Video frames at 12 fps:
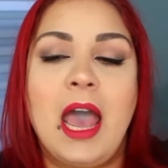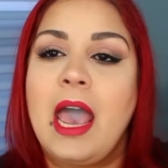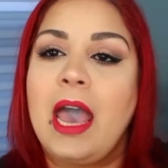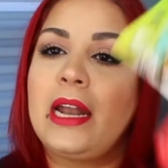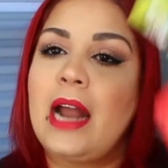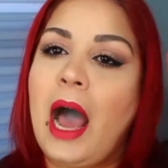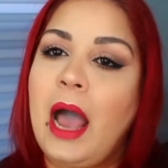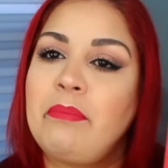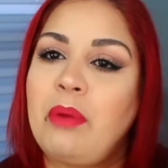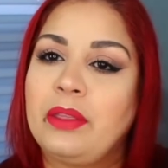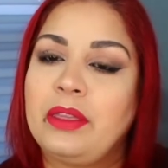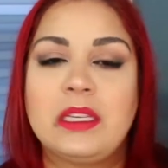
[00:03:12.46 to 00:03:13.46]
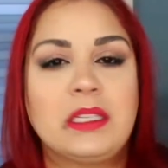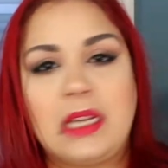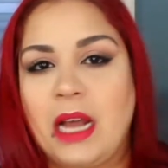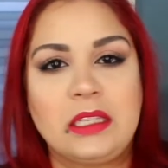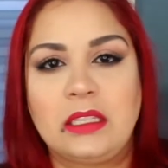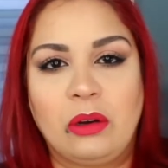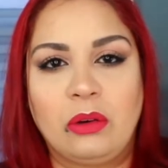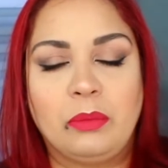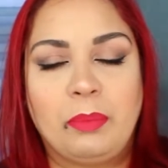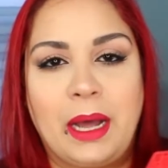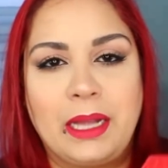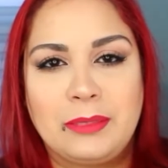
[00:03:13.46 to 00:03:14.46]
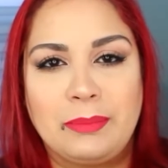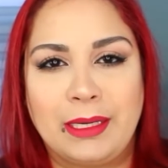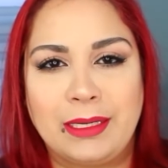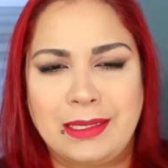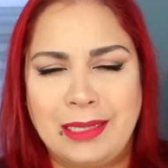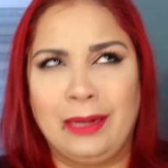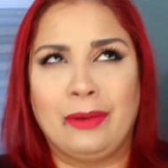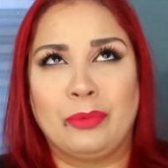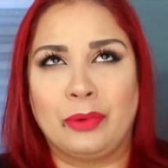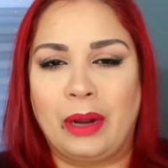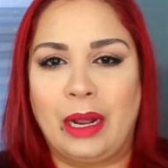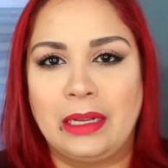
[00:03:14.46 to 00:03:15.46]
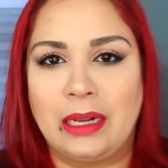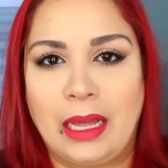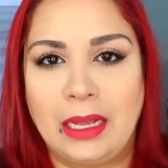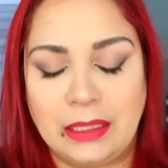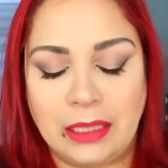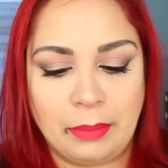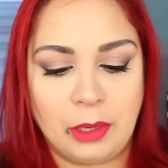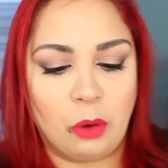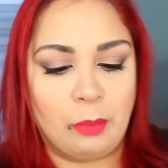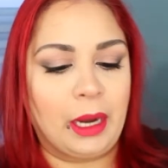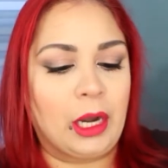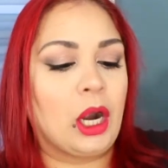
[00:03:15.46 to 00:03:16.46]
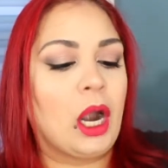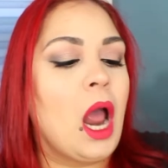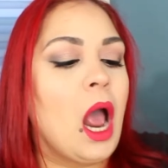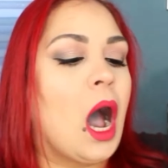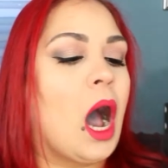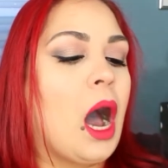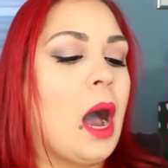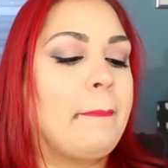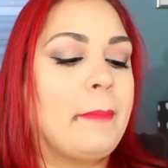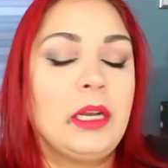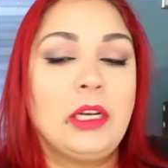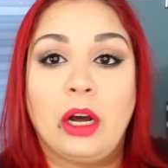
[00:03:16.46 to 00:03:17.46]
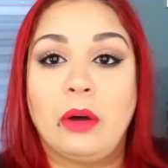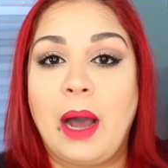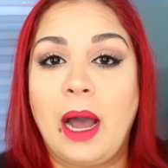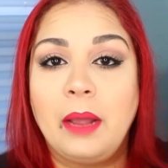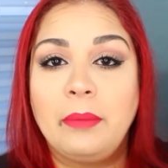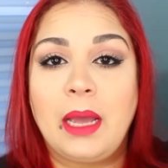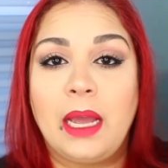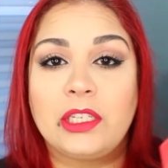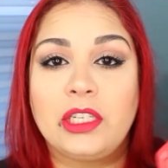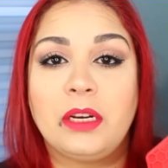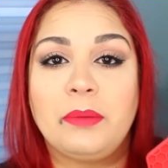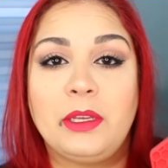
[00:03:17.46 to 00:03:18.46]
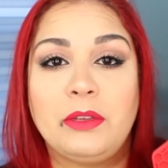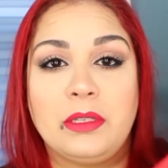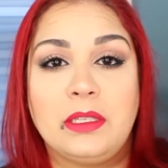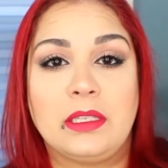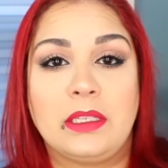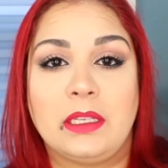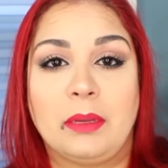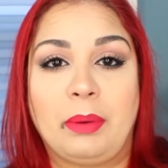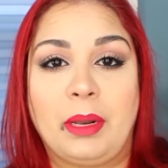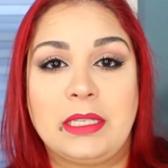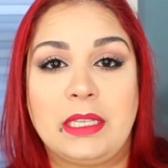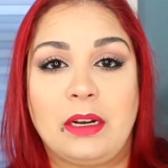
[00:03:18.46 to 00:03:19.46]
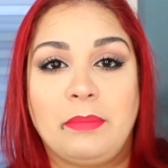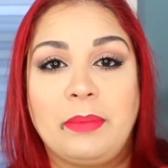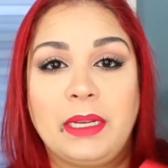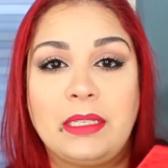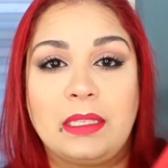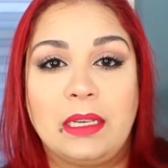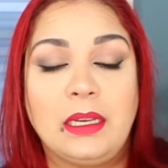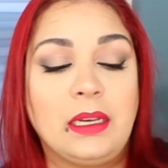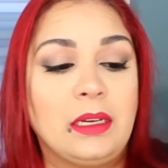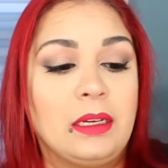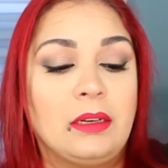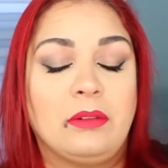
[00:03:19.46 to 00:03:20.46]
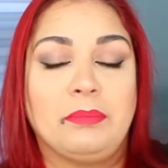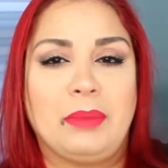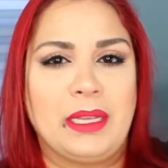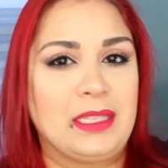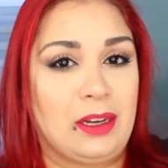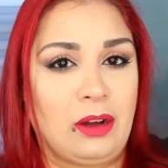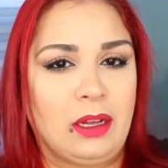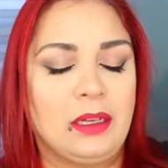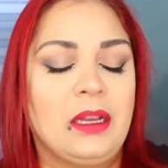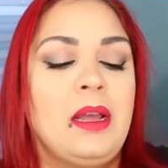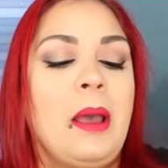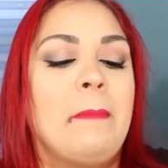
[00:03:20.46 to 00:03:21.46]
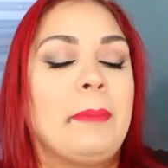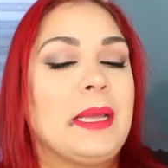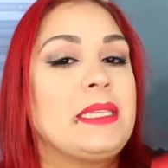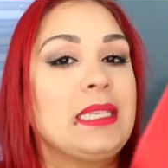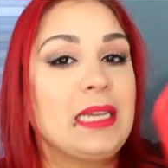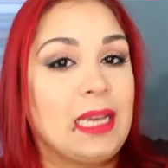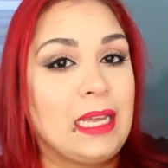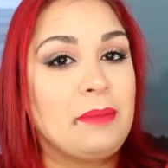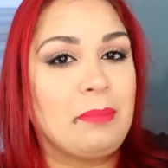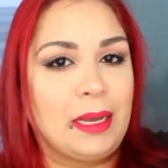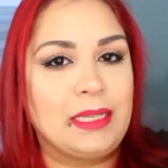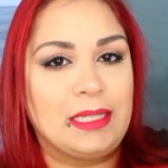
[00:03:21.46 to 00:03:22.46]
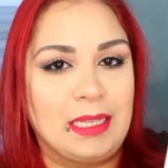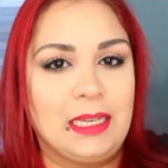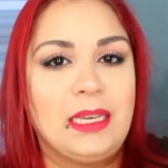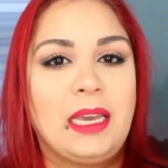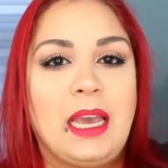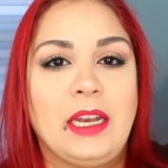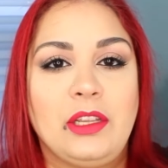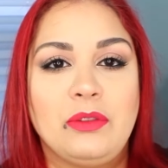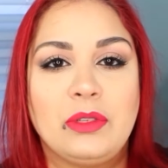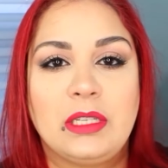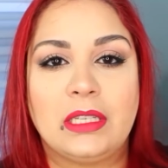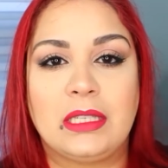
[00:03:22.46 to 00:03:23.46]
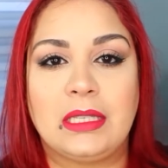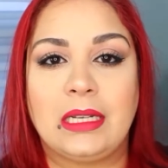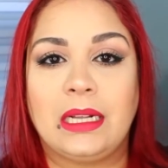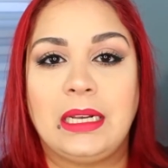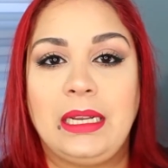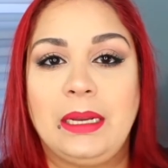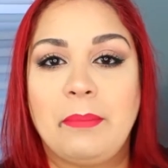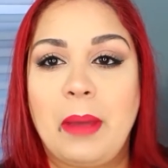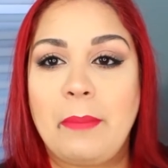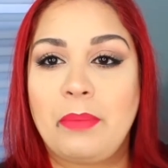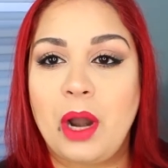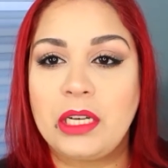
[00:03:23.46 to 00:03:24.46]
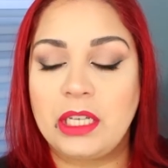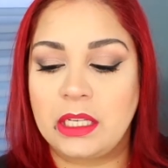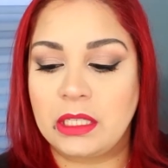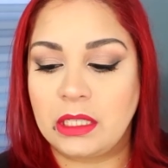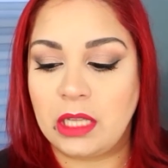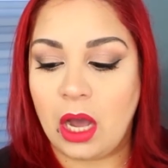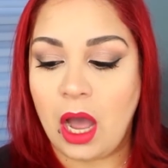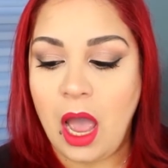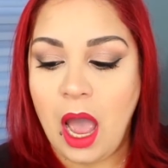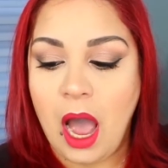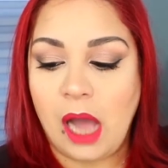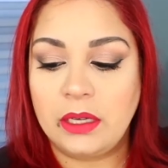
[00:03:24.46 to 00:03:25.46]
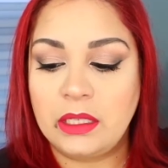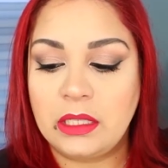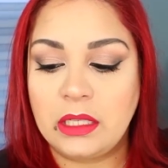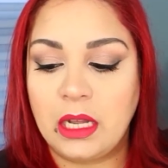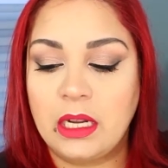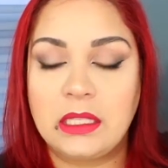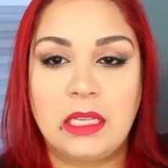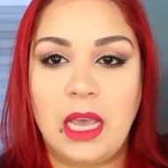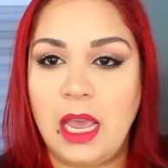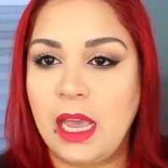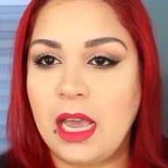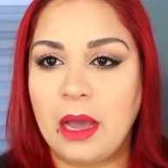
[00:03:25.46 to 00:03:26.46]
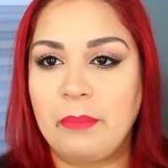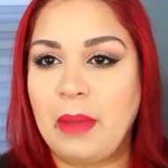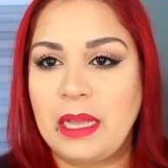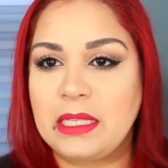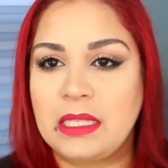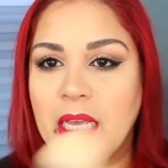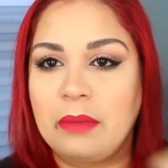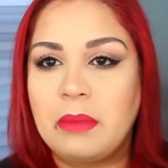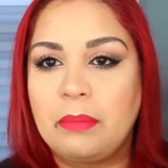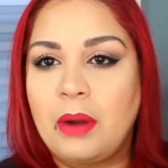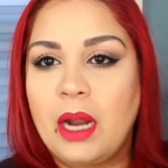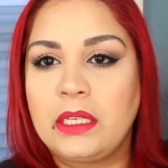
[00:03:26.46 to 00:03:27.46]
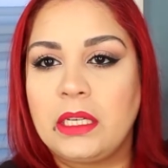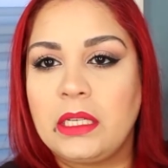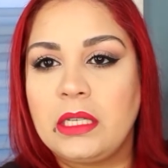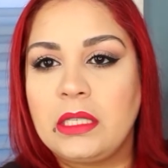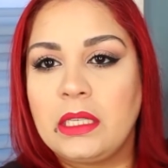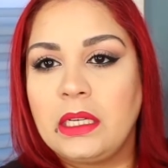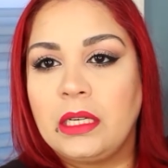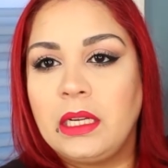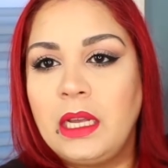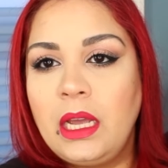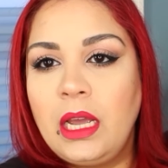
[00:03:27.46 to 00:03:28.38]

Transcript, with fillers: and I bought this not to hold pots, because what do I look like, Debbie Homemaker? No, I'm actually gonna be using this to place it on my sink. Place it in my sink, and use this to clean my brushes. So I'm just gonna take my Sigma brushes and,